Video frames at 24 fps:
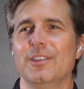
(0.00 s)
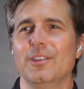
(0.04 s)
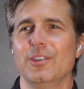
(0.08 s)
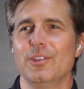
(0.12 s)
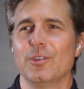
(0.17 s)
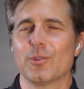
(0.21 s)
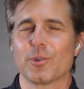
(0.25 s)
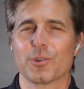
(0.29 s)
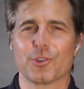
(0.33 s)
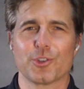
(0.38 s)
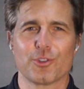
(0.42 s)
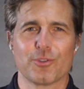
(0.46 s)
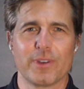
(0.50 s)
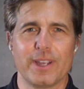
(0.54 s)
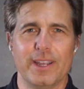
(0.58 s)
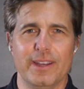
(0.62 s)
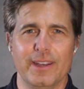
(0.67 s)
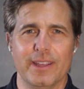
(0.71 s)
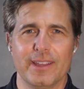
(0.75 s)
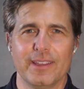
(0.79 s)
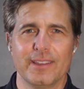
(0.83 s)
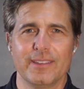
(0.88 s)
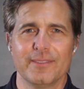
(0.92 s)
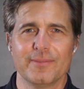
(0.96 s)
your
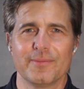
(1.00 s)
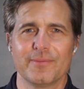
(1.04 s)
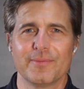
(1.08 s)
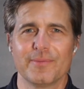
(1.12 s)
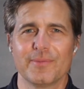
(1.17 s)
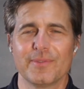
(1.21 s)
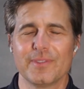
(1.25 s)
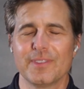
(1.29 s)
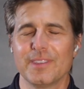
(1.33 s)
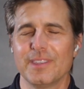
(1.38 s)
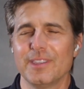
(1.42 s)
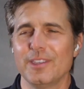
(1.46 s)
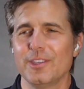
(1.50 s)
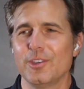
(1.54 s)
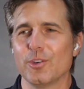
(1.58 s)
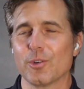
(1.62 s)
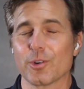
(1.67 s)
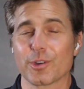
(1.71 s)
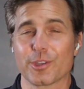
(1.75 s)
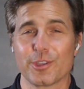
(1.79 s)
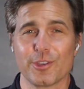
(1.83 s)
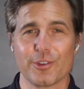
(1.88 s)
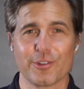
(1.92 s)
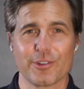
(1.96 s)
training,
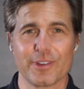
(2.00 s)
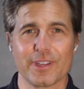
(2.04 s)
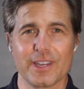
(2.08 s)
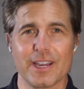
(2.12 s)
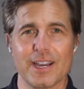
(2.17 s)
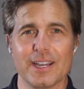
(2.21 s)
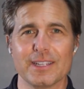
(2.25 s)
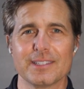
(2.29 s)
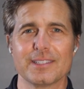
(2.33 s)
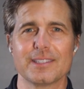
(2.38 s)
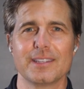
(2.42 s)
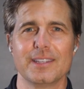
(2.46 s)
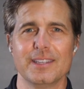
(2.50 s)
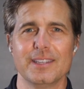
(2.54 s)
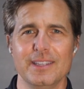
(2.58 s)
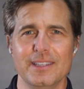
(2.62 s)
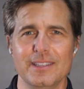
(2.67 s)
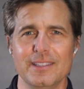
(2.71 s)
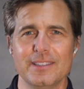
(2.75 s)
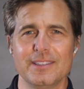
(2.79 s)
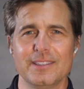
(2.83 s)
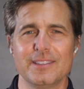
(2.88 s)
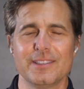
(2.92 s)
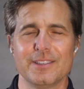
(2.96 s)
your
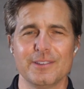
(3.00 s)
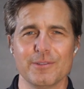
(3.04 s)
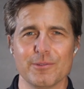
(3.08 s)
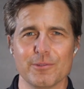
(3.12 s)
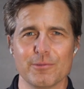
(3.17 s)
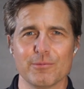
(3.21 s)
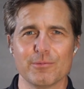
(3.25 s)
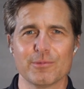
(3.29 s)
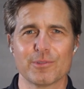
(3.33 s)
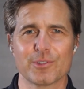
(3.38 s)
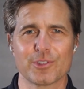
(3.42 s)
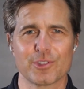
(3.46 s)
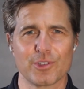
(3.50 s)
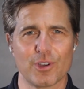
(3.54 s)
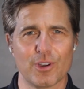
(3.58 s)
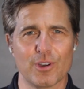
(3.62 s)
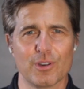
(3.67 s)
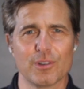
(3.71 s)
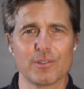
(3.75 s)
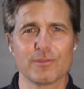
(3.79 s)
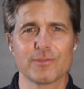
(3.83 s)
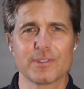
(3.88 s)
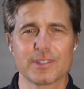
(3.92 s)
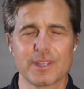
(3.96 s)
curiosity to
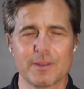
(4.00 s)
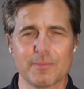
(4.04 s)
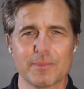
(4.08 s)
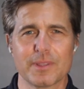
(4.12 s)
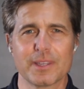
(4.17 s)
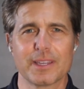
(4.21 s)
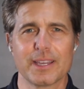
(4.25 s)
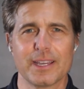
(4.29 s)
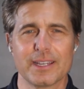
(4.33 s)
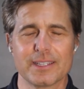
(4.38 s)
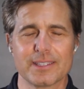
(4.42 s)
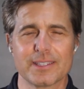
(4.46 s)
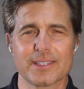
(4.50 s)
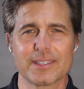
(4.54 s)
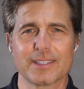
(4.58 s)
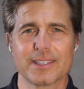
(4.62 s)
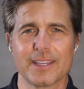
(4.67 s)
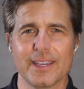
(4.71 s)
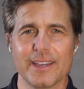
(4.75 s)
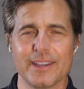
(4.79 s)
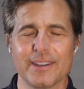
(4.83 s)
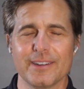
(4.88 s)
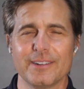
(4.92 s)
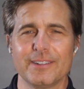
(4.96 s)
solve something at
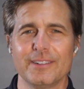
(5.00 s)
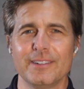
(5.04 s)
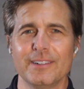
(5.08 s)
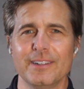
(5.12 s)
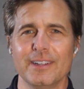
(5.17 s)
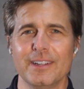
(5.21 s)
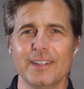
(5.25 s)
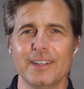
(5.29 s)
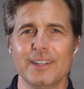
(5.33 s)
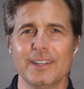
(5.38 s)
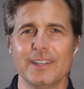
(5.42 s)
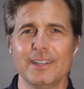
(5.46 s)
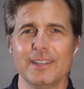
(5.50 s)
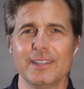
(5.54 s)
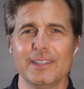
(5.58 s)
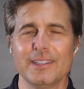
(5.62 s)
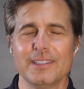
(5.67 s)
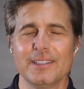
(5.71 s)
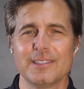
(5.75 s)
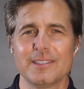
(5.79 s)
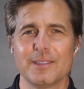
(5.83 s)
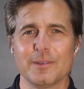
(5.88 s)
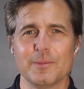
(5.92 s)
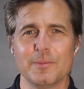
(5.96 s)
scale,
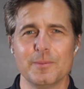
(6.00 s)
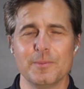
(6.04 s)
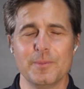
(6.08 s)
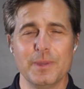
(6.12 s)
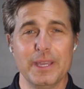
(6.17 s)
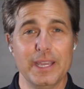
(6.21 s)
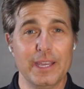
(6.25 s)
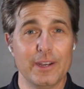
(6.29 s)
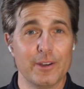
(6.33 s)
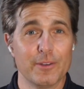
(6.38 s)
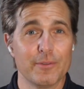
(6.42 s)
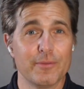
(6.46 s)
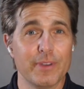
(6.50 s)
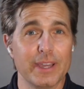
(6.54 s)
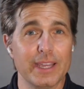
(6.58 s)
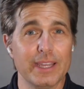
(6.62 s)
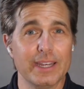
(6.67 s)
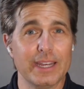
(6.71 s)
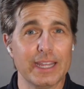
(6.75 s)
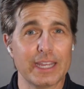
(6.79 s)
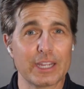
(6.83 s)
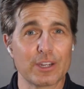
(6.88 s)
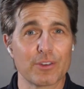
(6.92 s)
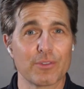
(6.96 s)
to
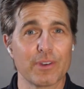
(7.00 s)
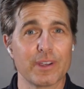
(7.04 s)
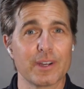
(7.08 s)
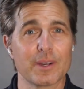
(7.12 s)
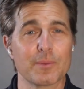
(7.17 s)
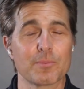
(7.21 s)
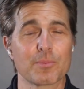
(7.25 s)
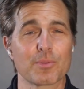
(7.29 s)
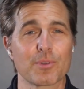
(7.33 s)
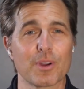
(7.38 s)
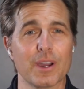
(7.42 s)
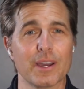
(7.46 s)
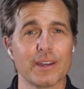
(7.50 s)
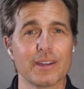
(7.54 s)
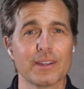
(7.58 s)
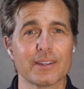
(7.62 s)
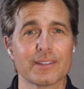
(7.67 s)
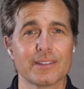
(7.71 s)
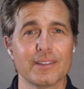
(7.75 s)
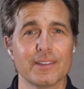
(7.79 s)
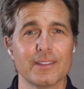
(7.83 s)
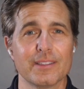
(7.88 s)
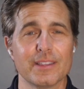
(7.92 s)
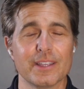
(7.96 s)
innovate and create a
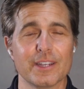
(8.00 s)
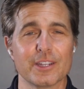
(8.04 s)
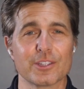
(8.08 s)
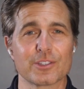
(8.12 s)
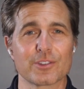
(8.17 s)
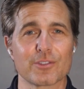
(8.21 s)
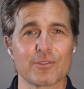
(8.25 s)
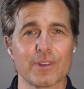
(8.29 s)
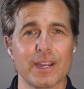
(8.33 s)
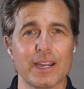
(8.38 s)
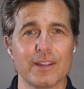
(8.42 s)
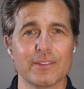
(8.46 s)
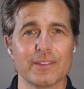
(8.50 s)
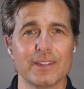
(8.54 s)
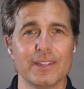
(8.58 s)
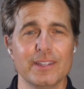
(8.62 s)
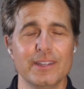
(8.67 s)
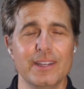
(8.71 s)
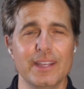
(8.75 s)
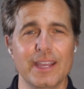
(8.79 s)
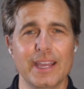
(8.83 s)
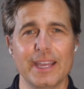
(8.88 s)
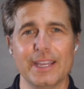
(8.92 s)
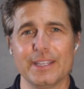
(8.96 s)
product that is
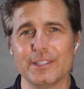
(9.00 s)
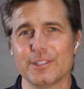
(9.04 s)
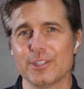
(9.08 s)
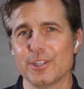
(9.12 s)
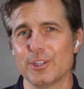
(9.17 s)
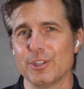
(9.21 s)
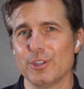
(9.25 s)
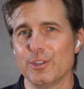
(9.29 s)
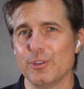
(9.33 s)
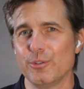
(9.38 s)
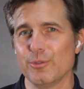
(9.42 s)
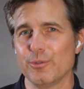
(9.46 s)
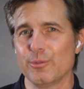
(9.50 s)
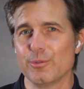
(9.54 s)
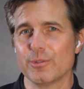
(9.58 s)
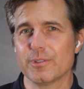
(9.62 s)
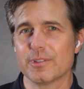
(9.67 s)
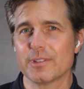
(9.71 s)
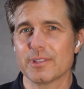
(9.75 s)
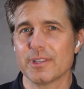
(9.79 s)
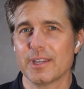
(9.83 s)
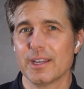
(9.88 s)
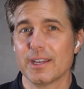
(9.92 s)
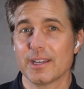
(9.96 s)
grounded, and to
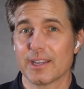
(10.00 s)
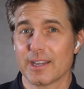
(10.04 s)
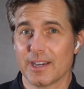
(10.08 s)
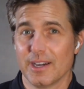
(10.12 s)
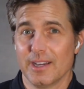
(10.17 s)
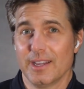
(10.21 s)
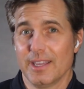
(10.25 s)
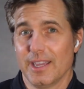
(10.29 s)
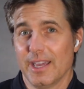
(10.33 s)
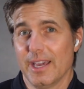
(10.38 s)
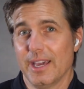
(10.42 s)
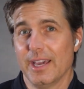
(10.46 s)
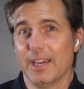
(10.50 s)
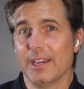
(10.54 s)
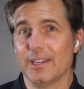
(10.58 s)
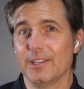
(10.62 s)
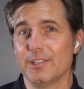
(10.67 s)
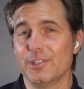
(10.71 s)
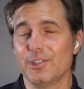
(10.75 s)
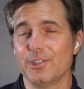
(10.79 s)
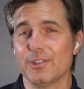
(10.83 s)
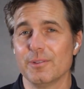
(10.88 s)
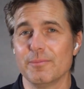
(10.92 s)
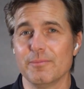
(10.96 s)
use cutting
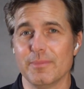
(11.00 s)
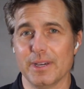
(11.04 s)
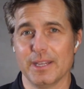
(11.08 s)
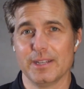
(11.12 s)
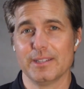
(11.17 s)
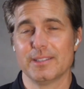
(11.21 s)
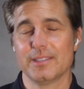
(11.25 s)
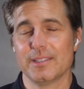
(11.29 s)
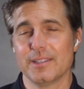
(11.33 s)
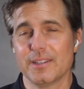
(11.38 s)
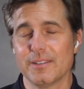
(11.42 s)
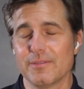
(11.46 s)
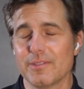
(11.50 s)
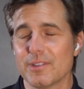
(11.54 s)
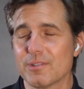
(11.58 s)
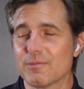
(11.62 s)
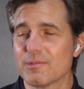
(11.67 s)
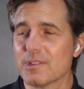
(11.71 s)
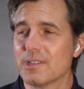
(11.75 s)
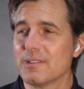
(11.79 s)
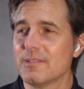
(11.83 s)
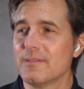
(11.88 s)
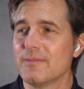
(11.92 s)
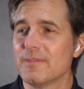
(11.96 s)
edge medicine, if you
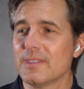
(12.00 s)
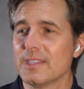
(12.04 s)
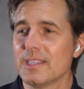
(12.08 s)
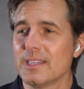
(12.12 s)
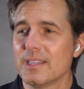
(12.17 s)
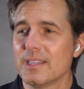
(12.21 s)
will.